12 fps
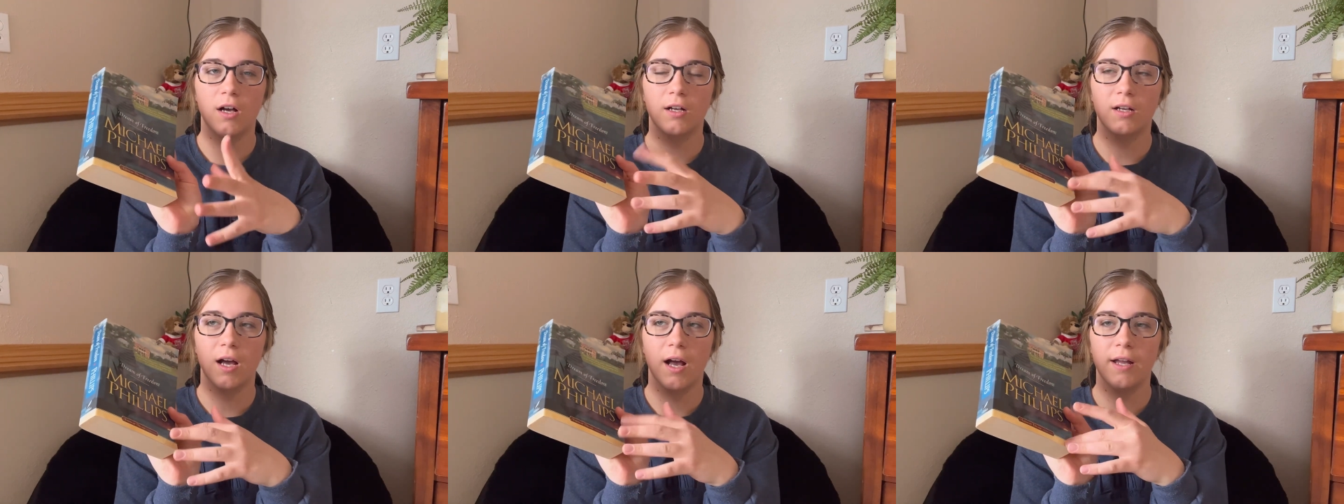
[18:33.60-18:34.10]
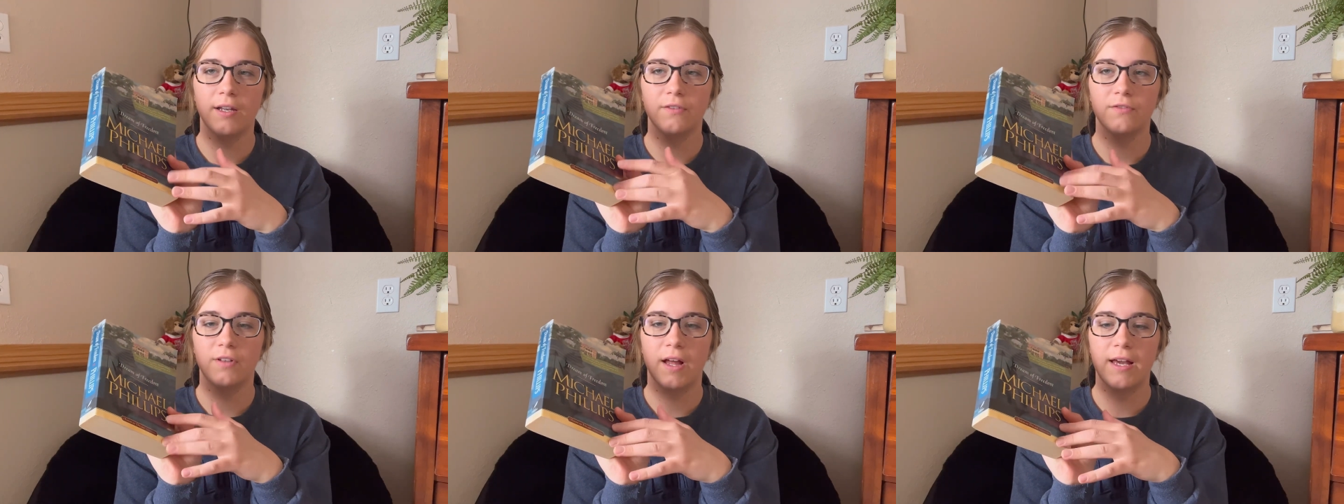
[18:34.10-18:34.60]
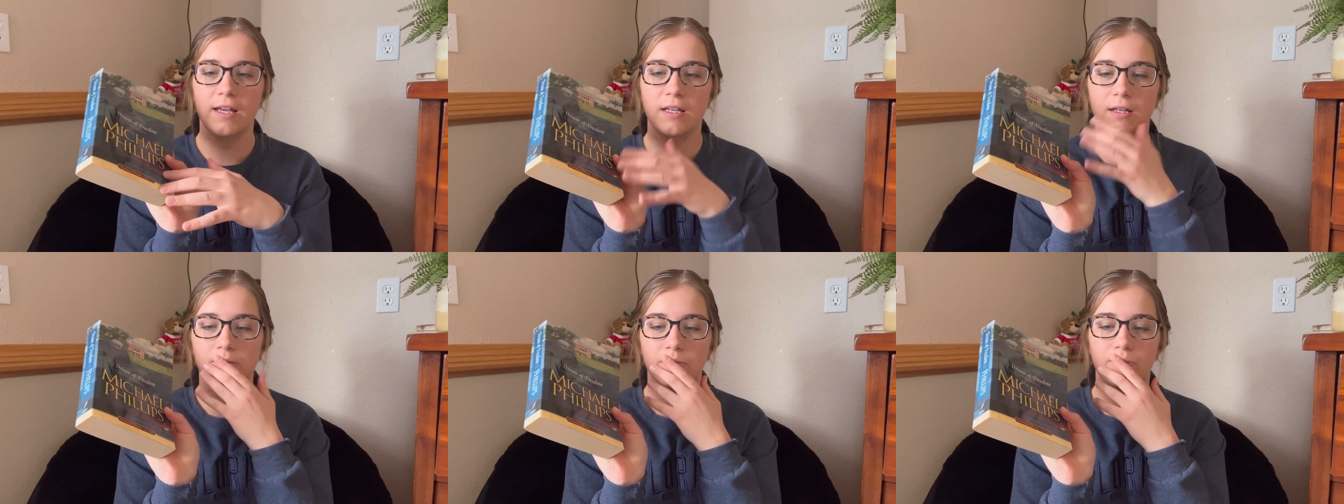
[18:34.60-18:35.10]
kind of
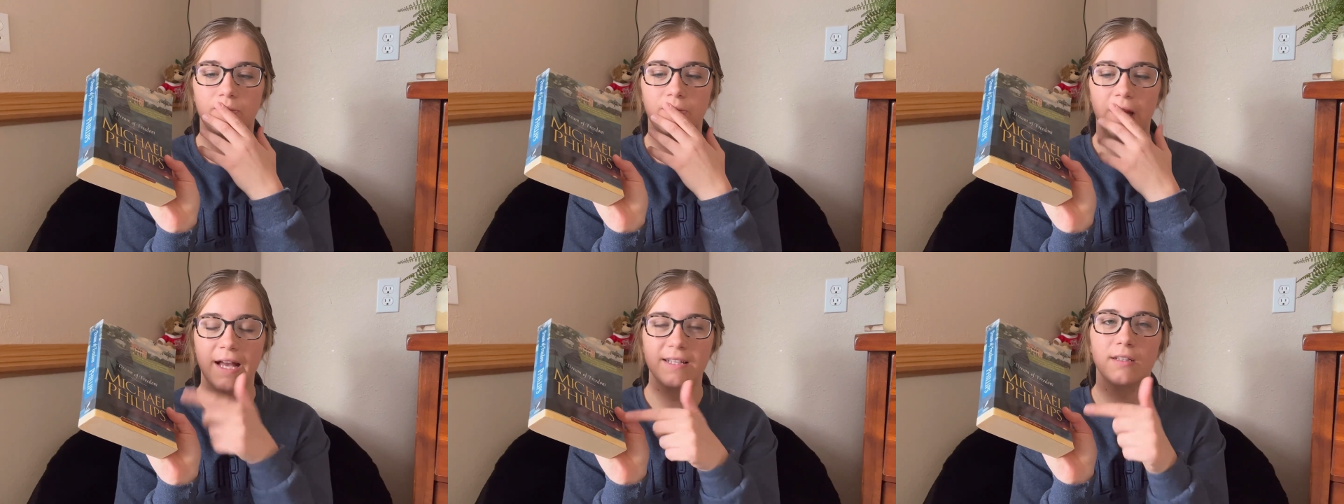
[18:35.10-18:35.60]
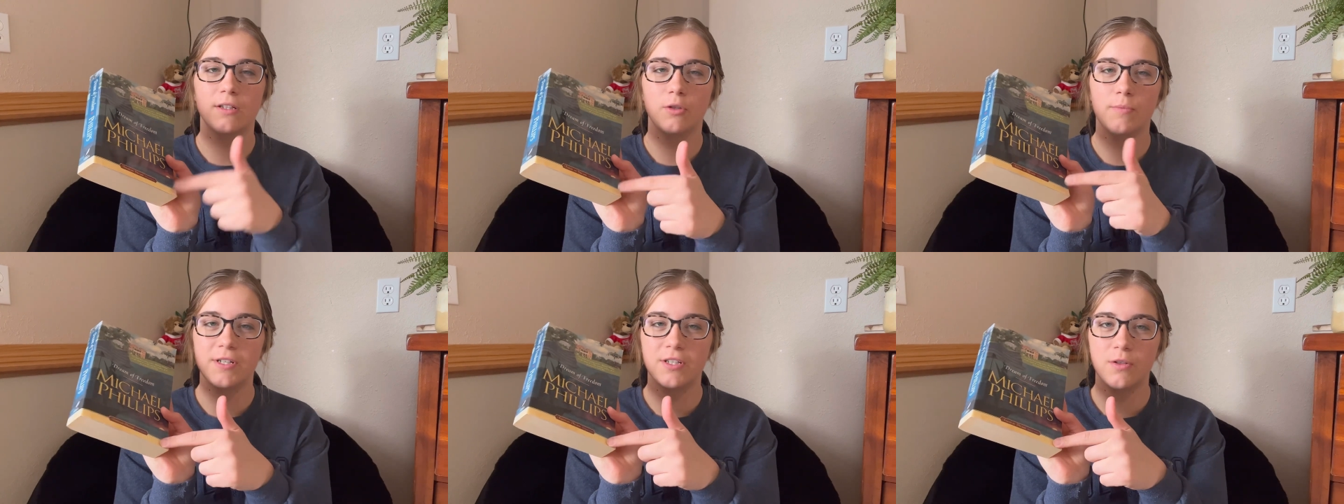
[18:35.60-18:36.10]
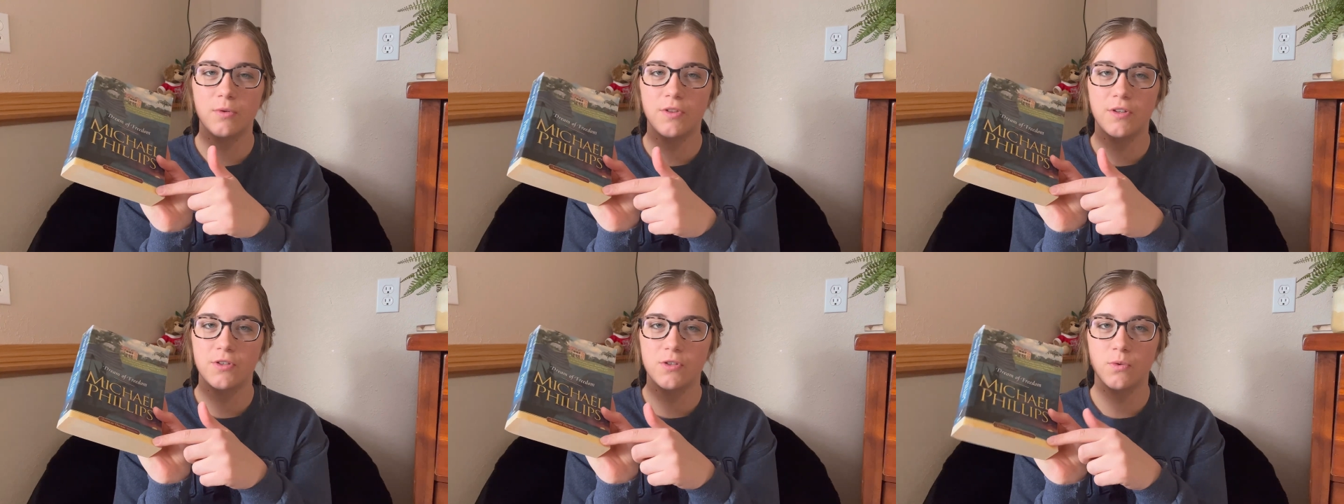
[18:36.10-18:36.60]
like it has a little bit to do with
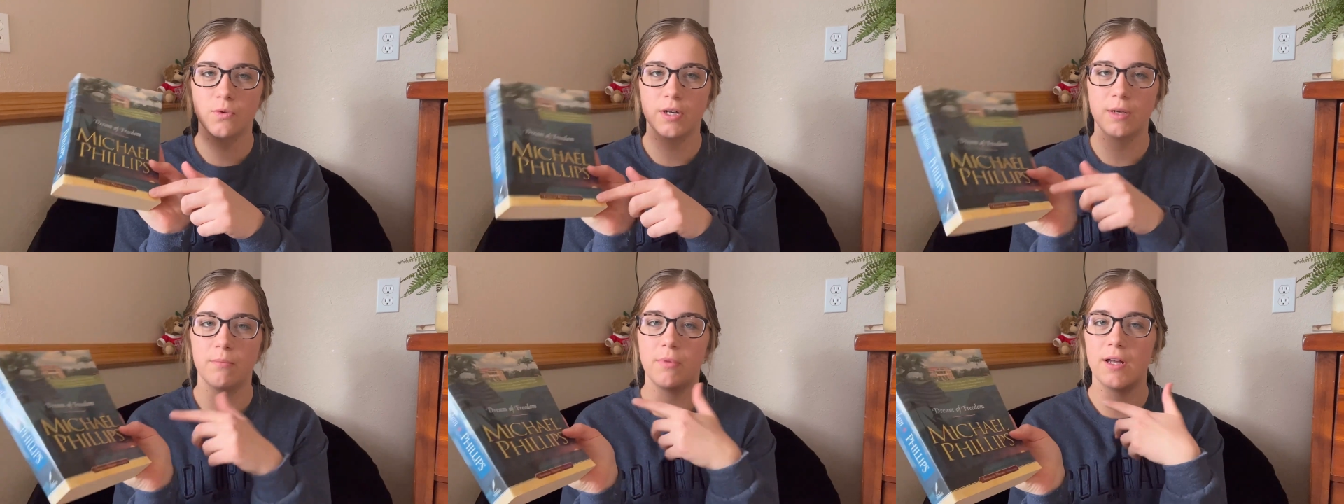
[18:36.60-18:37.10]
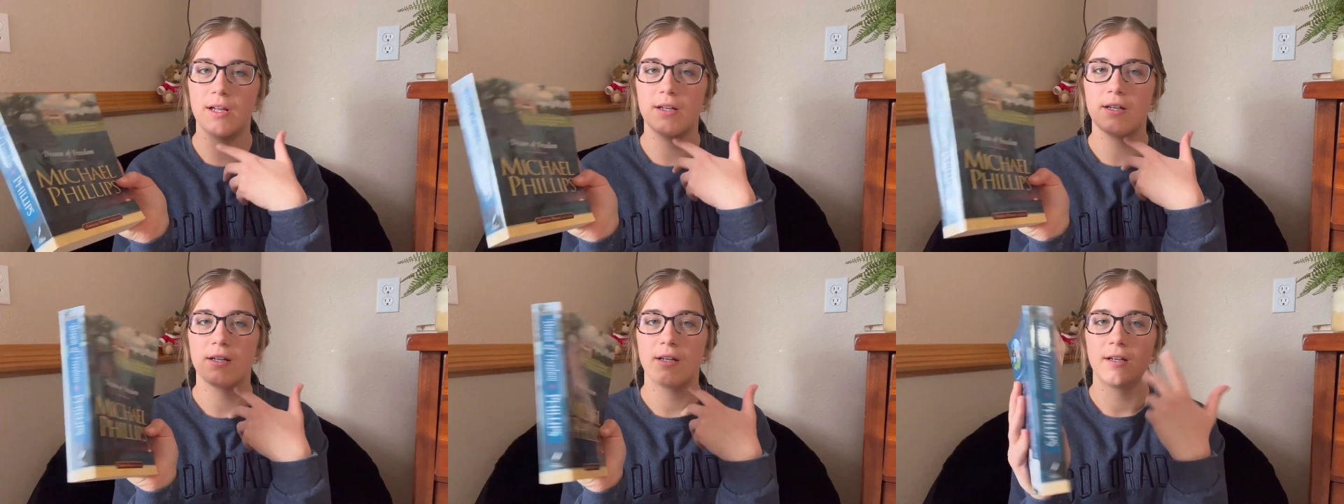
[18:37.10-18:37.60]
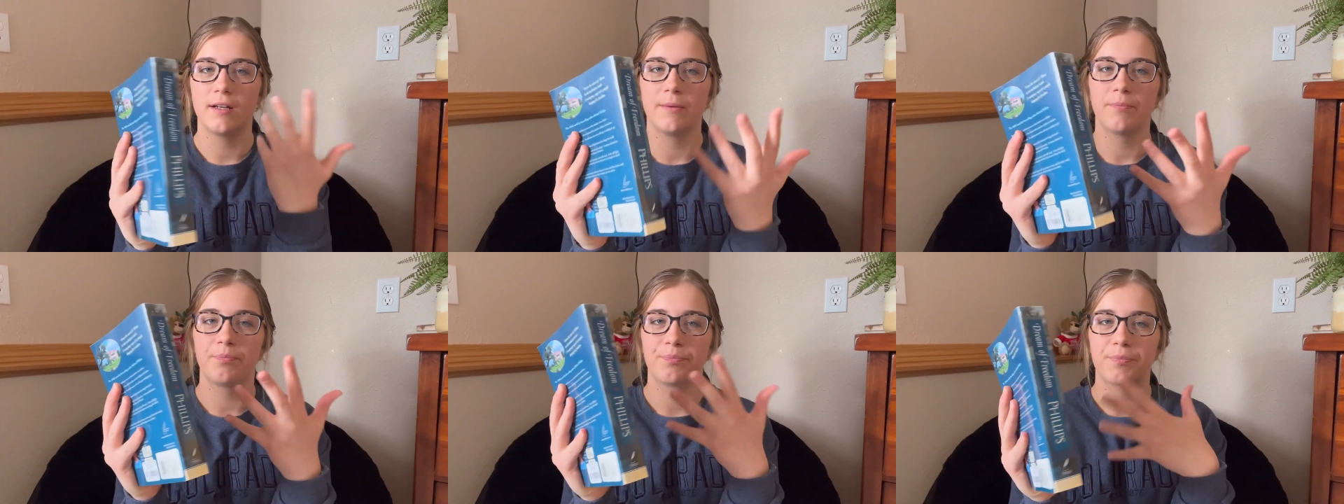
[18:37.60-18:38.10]
the story, but
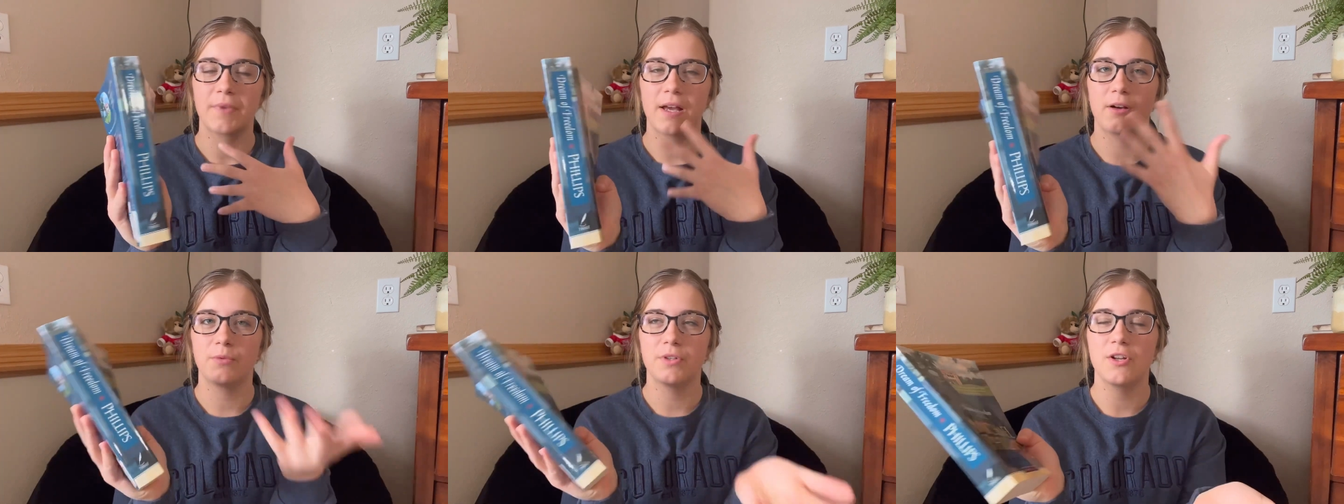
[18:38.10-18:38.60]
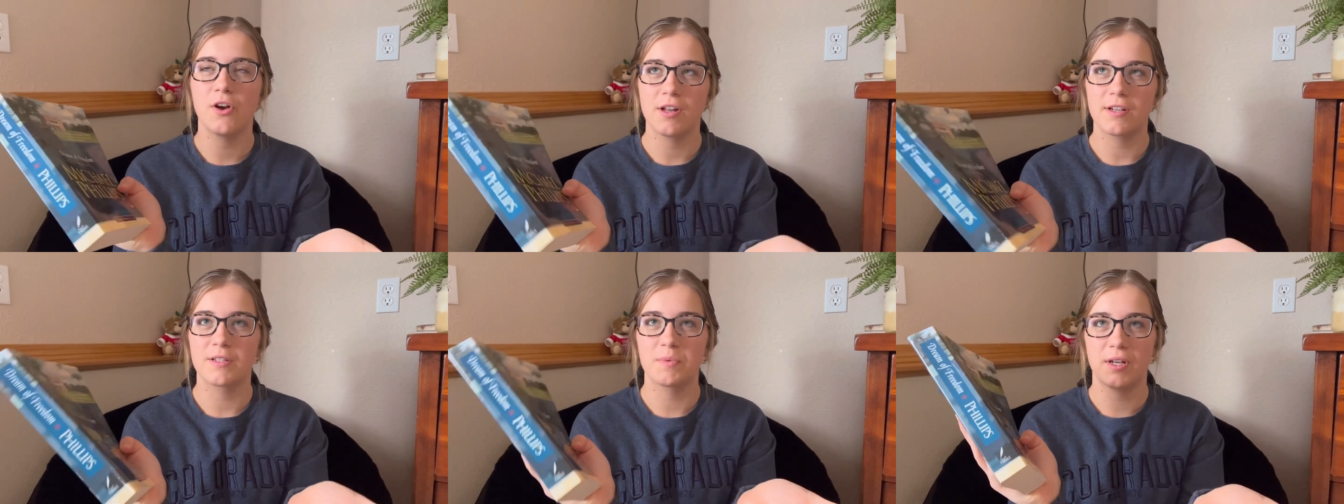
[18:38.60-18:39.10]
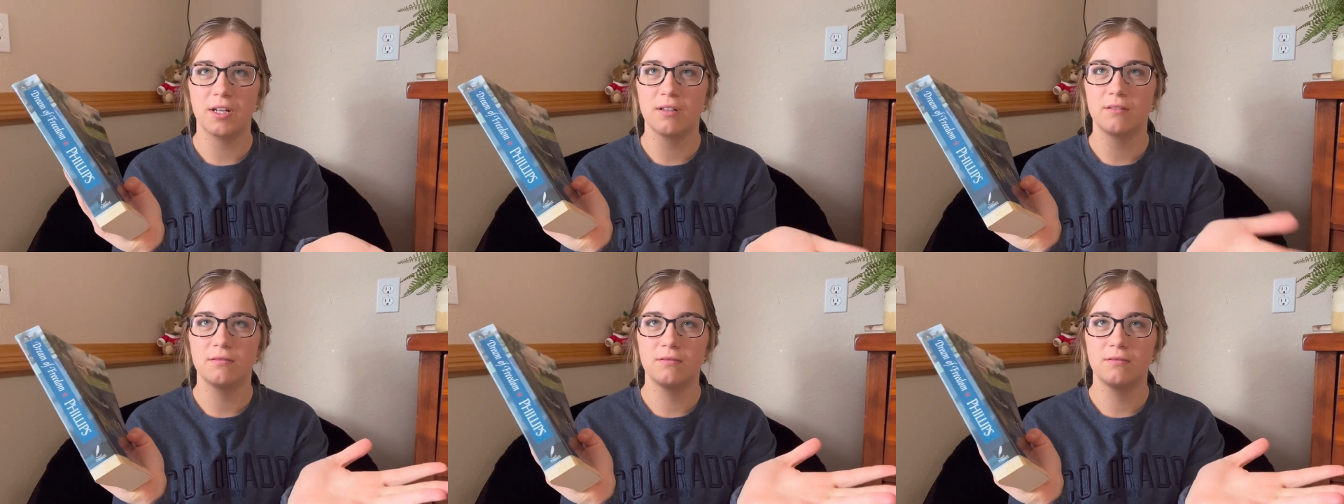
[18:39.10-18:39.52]
I don't really know how to explain it.